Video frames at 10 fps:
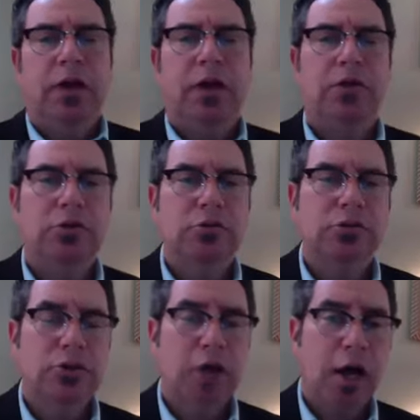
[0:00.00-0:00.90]
And as you
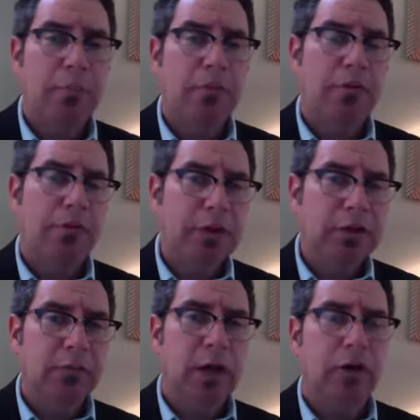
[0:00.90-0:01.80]
stop and
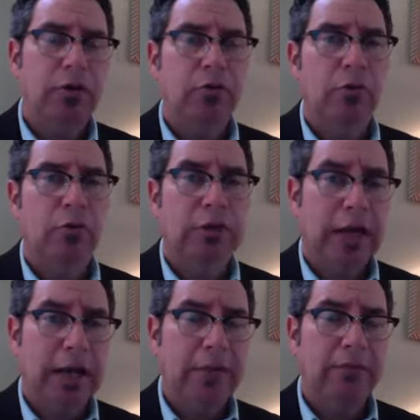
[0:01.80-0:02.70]
think about your
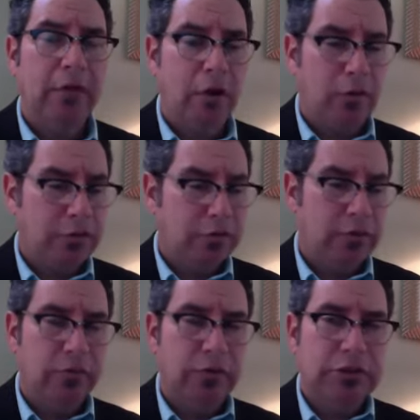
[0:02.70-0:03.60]
life and all these
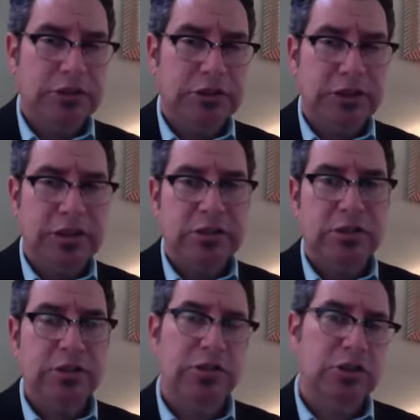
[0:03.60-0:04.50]
different
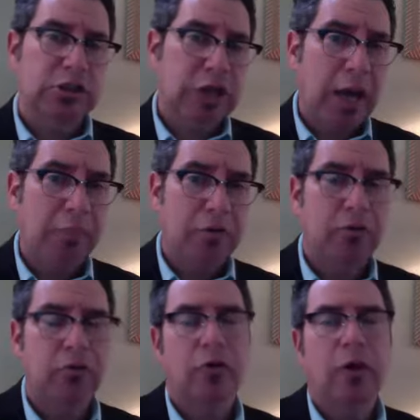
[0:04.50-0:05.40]
seasons and
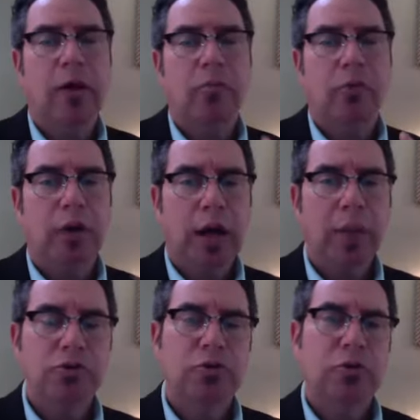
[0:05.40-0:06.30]
chapters,
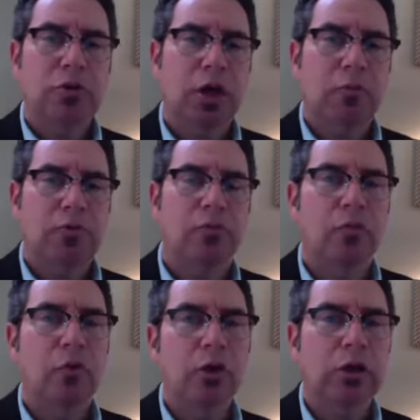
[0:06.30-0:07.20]
perhaps you can come to
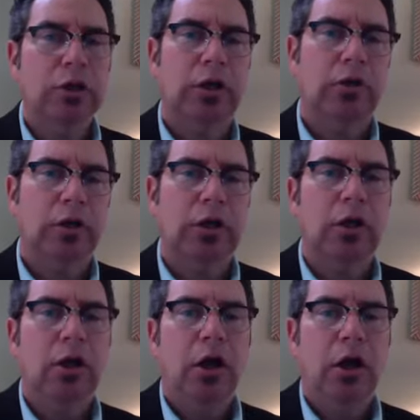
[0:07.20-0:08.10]
more clarity
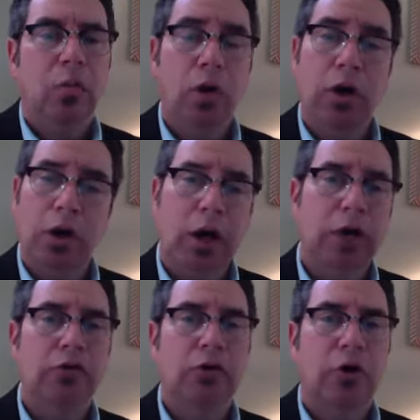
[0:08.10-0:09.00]
on what
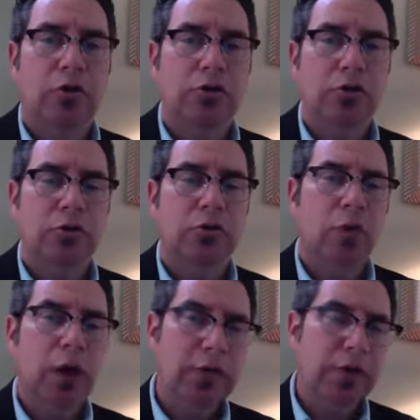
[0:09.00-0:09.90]
God has called you to do.
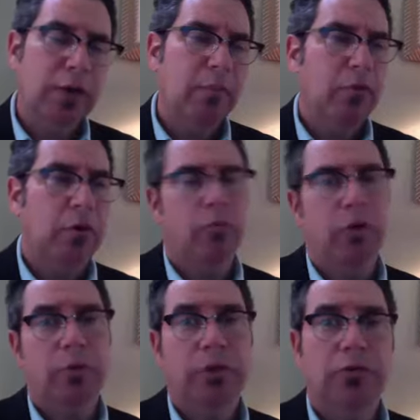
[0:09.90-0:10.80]
And why is that important?
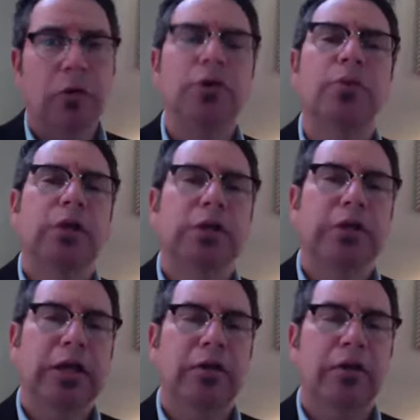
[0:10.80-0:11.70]
Well, because ultimately, at
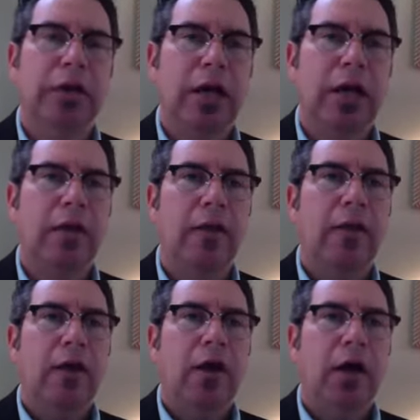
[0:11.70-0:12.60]
the end of the day,
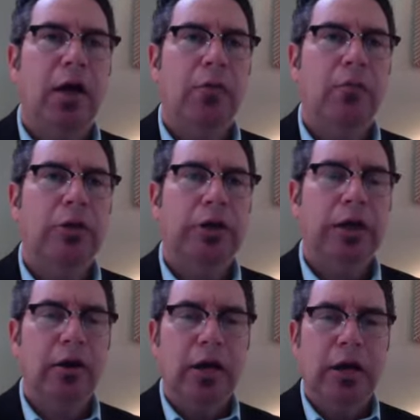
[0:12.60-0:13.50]
when we
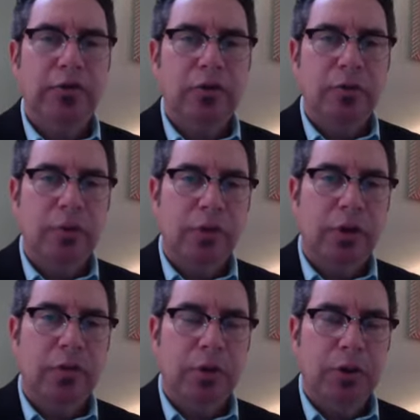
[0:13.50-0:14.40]
lay our heads
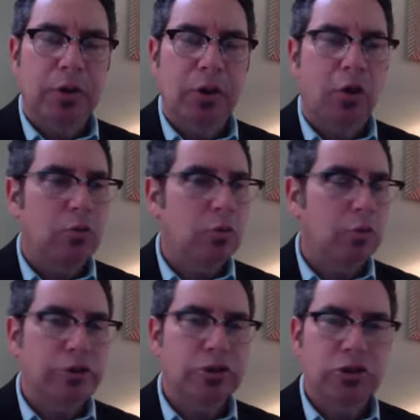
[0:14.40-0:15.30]
on the pillow, or
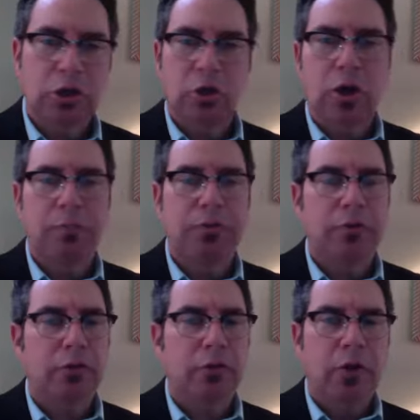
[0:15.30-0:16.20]
when we show up
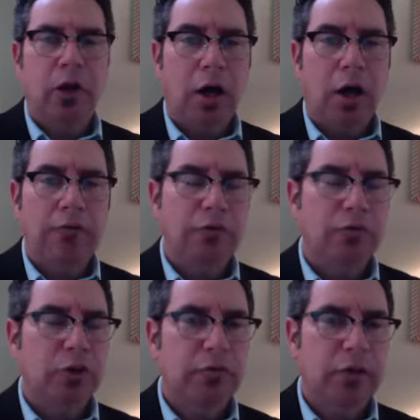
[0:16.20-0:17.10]
to the
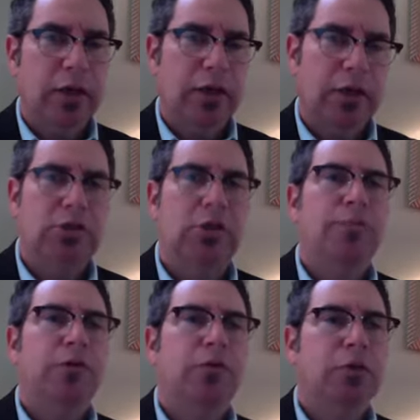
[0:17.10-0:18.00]
office, wherever that is,
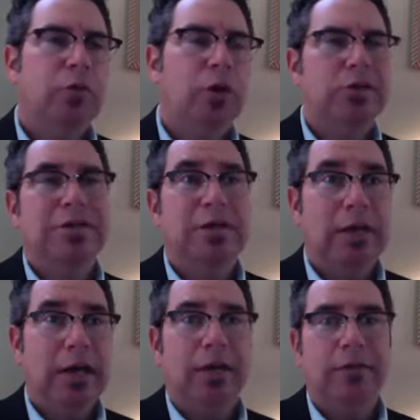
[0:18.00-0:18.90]
we want to say,
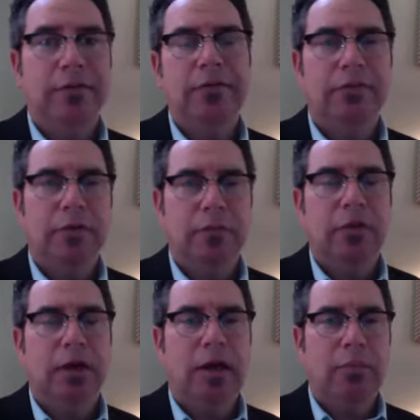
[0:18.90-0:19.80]
yeah, this is
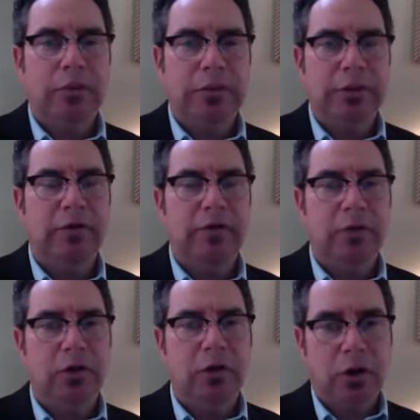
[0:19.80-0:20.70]
something I believe I've
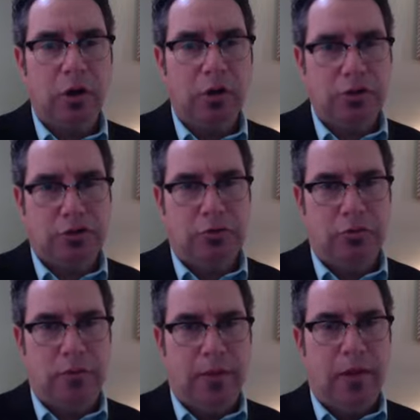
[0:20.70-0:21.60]
been called
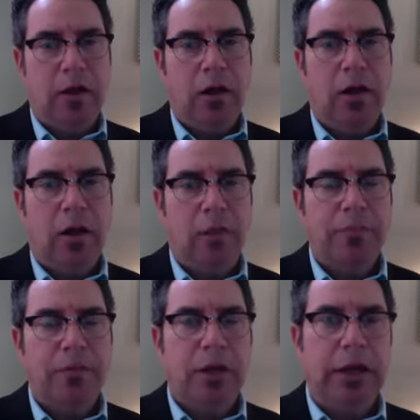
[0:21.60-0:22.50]
to,
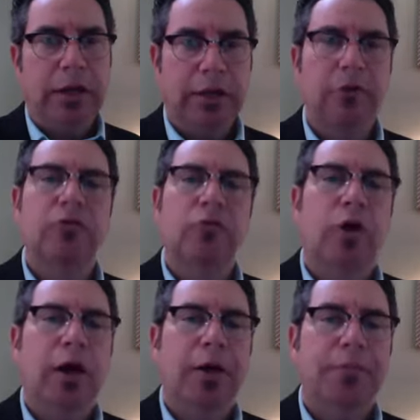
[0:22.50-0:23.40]
and here's
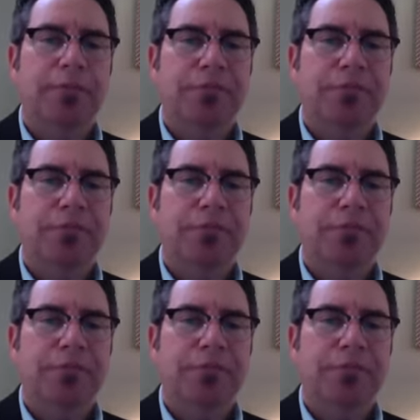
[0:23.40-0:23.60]
why.